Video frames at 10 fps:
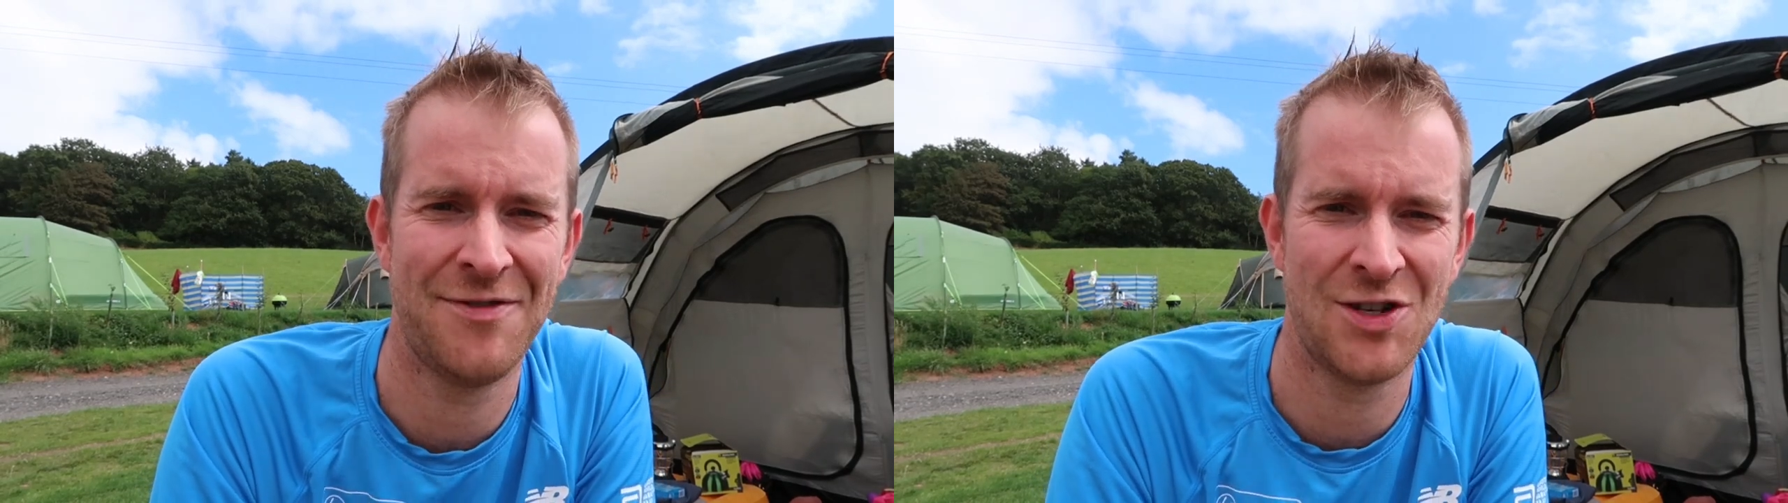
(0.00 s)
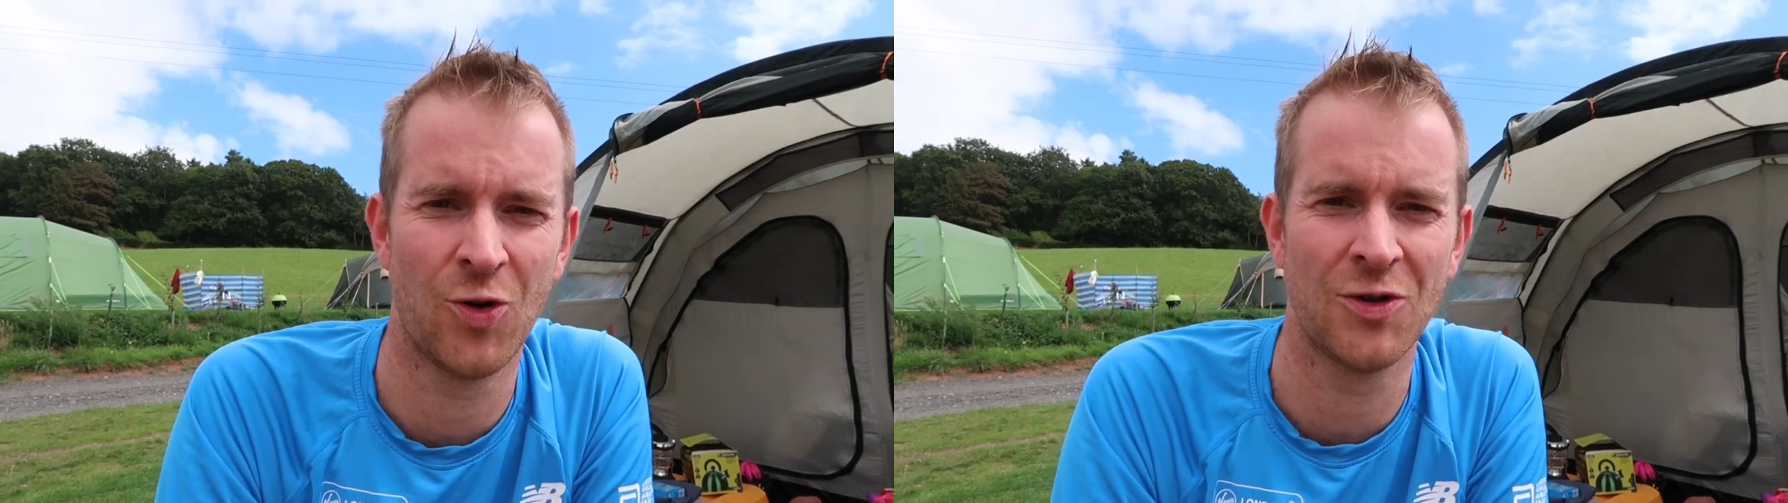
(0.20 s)

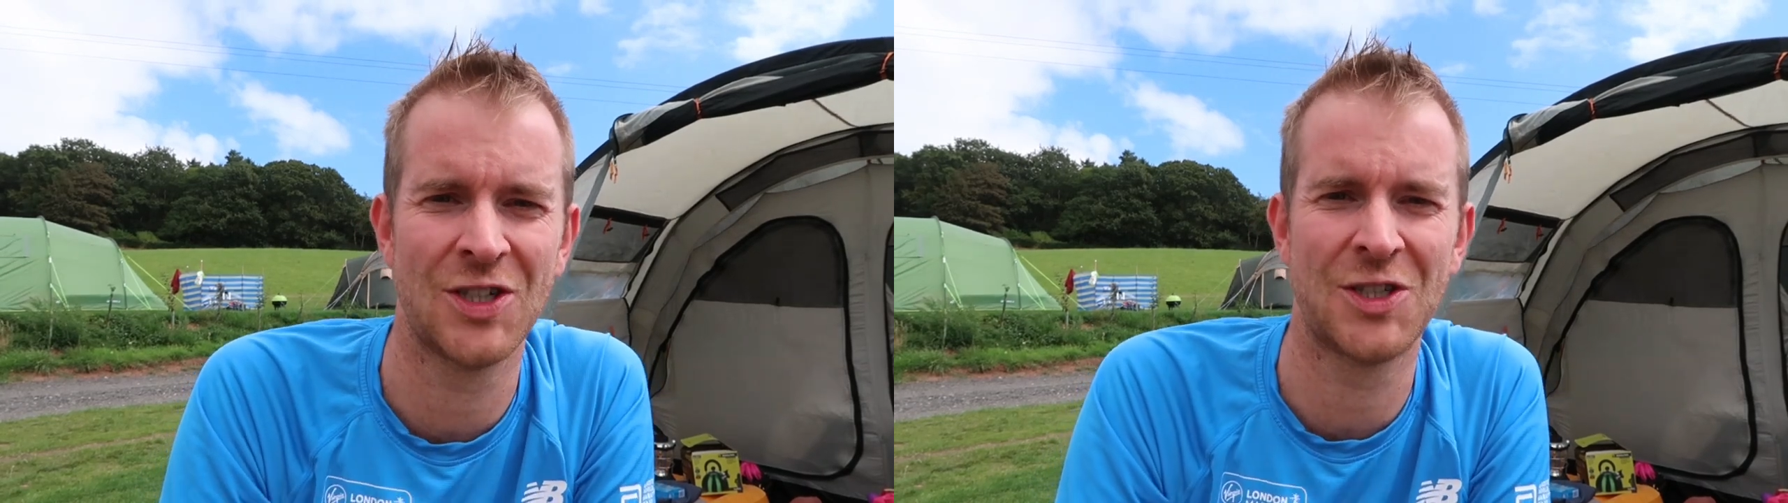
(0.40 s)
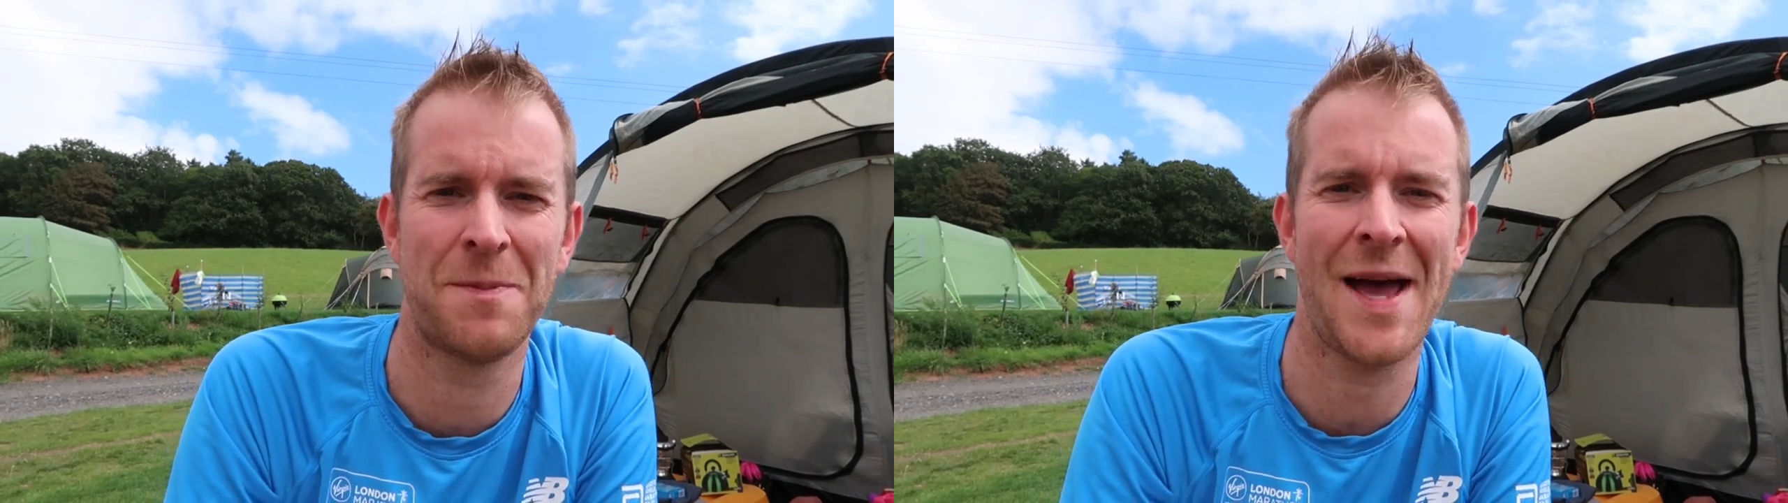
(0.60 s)
if you
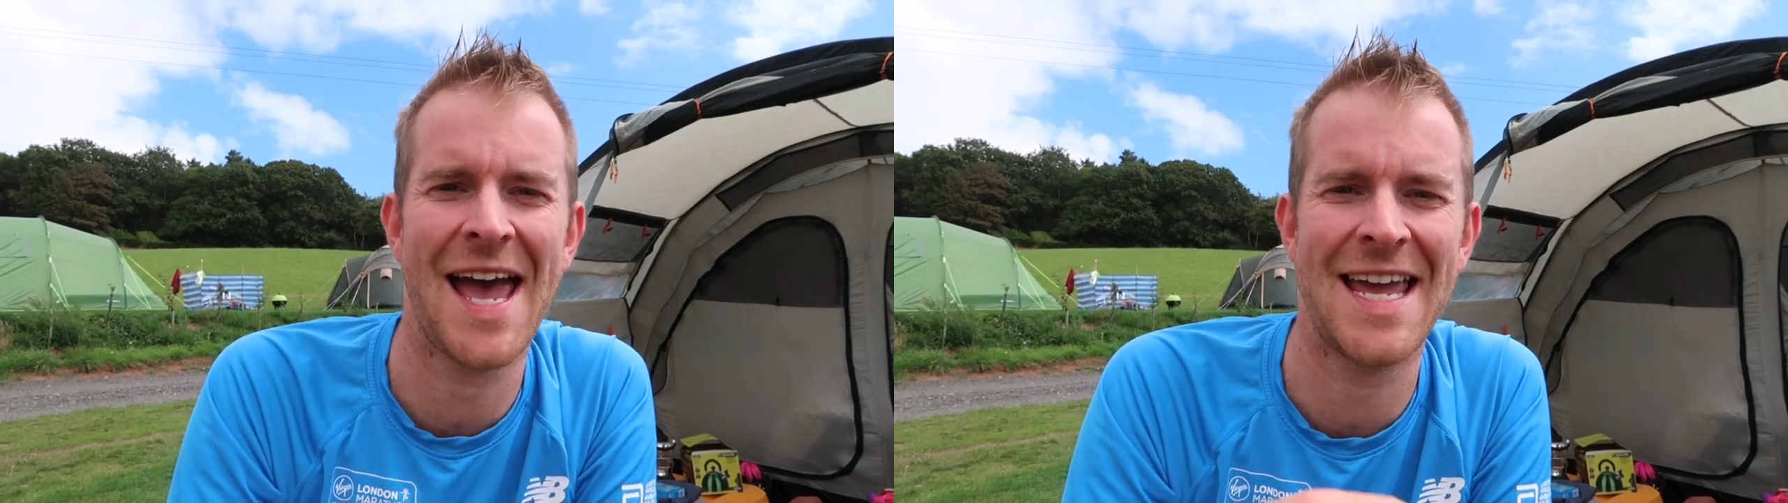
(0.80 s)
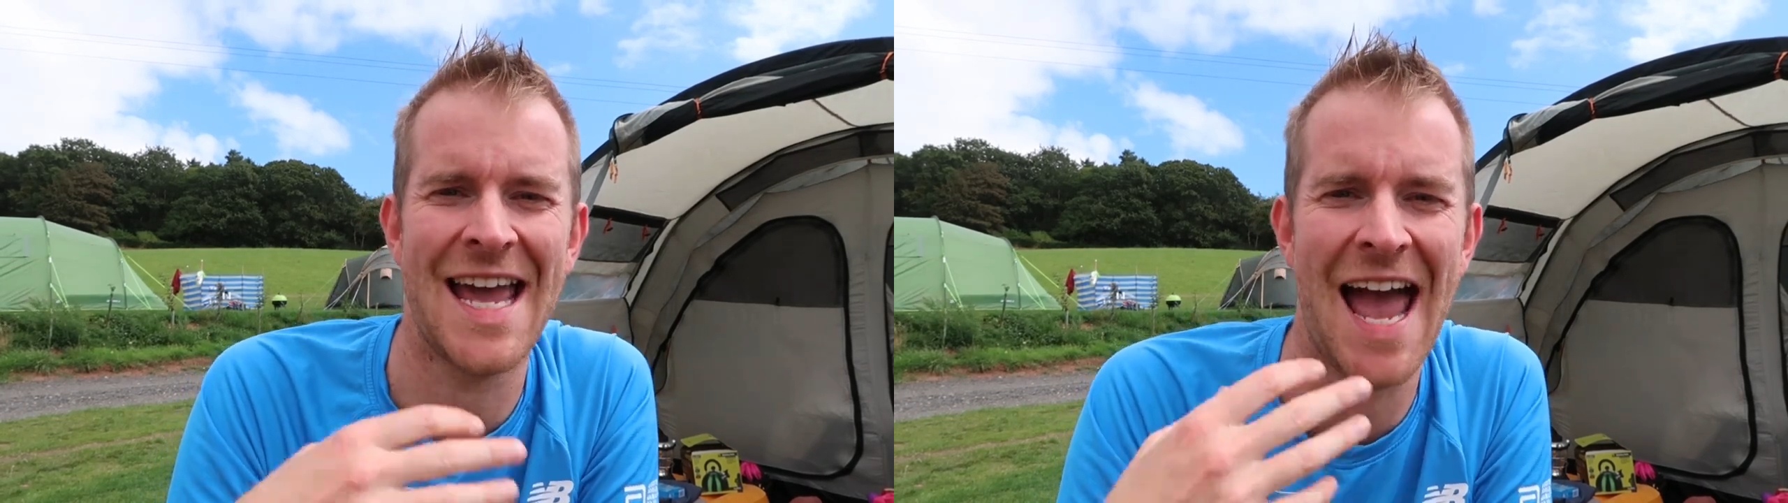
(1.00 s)
wanted to
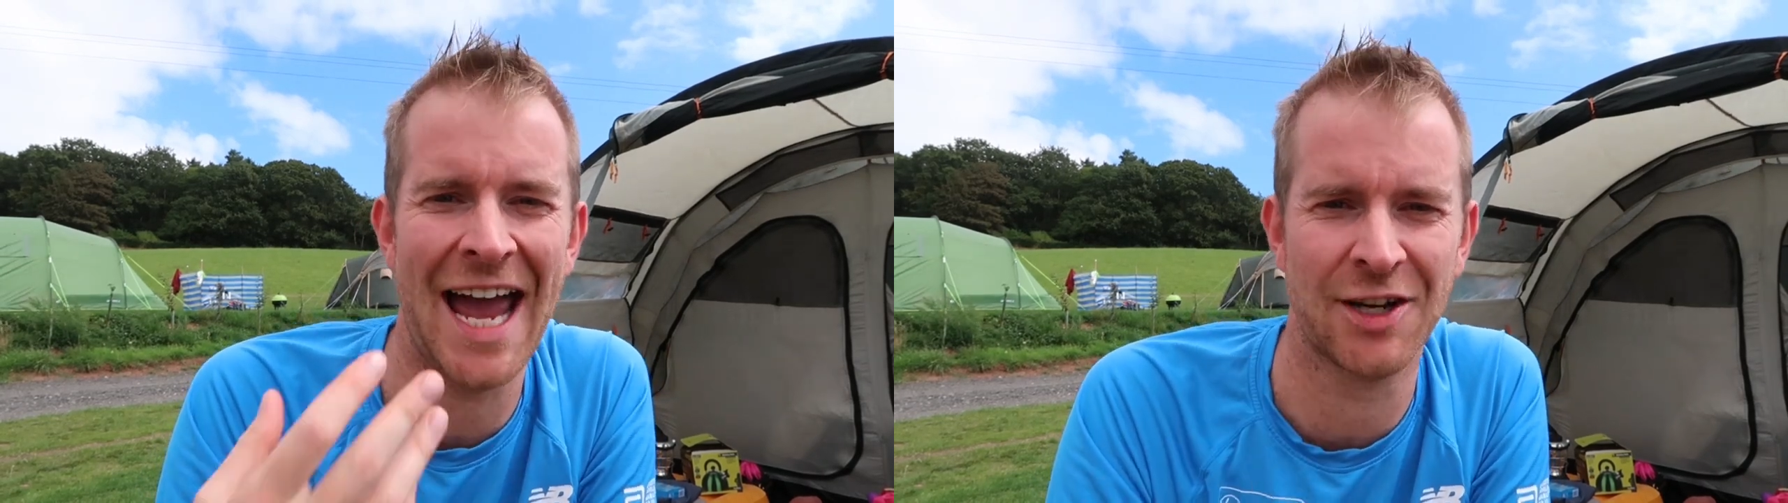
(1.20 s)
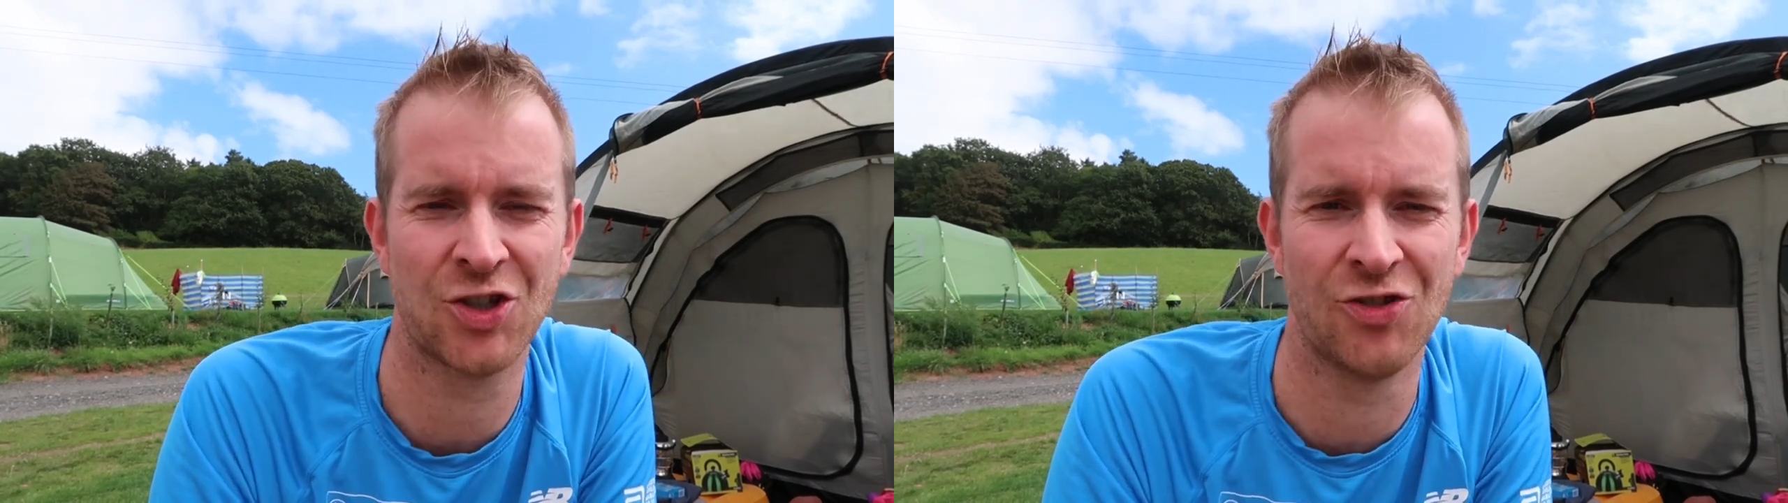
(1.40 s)
pay
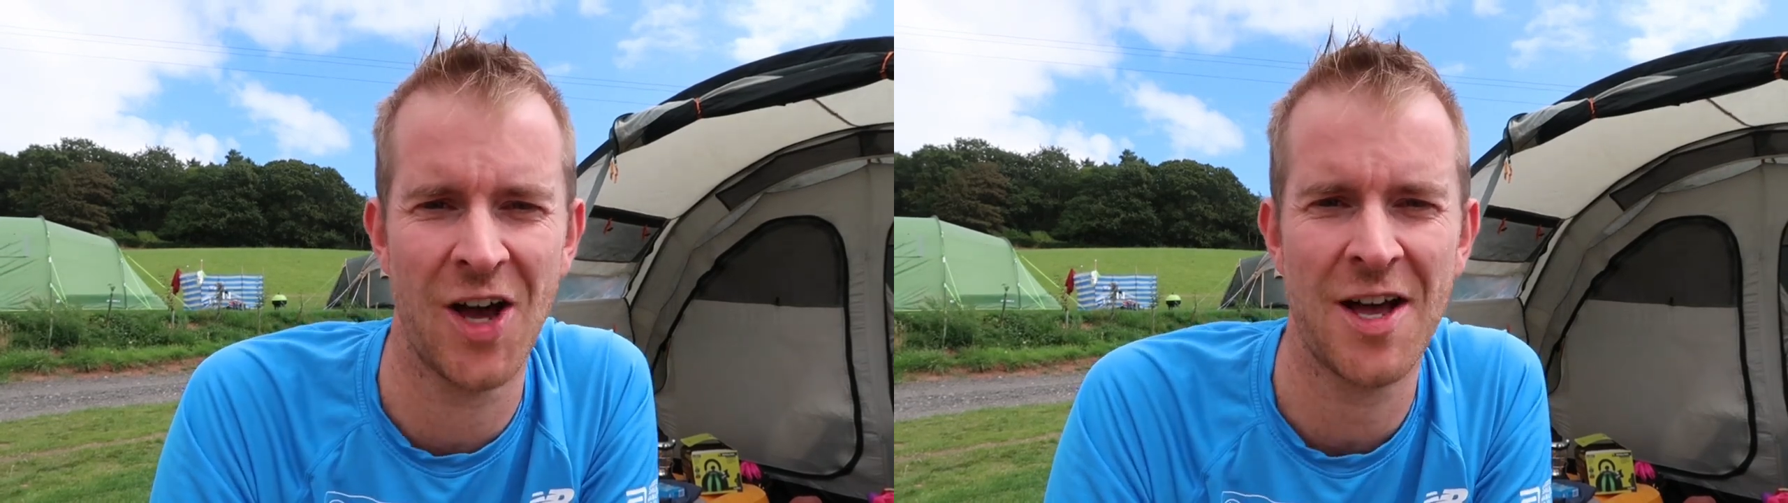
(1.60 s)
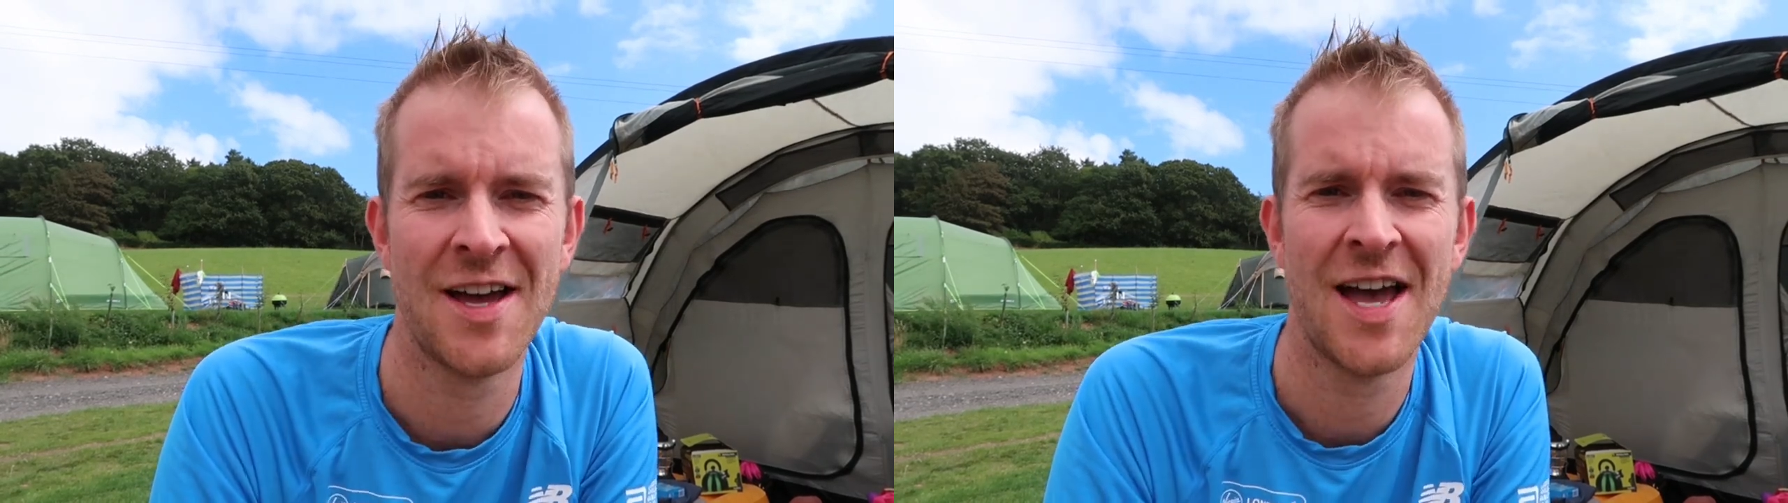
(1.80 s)

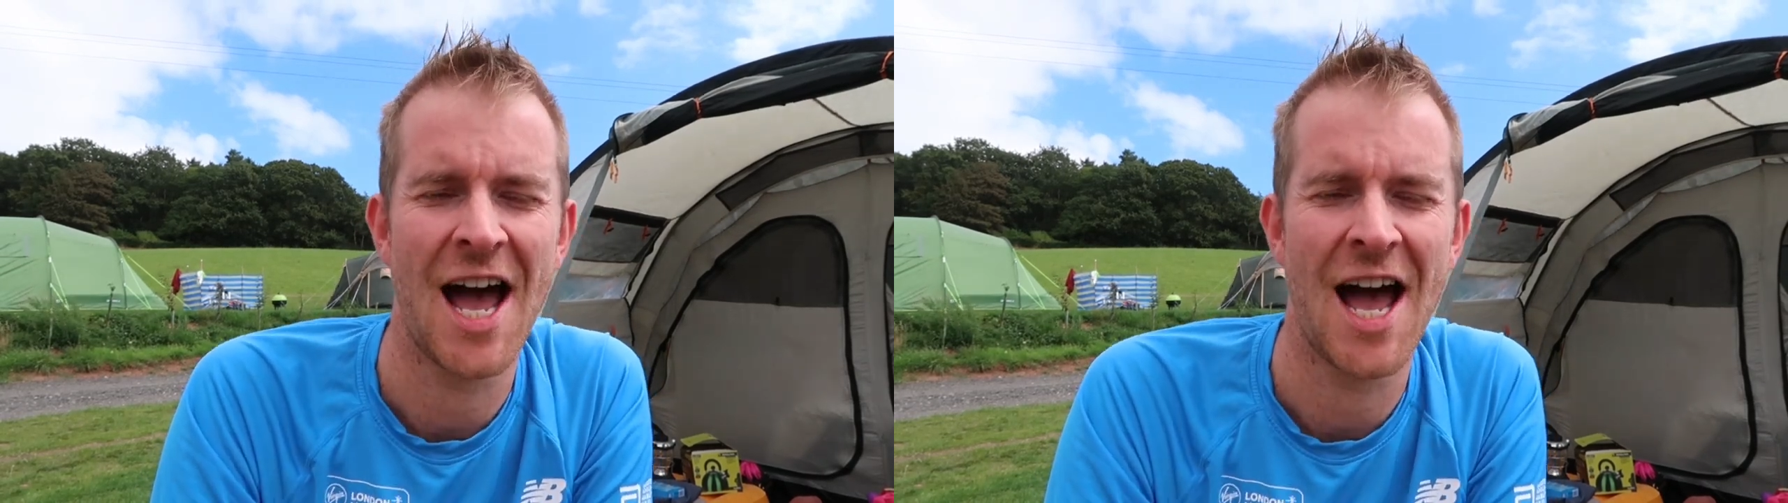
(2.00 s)
extra,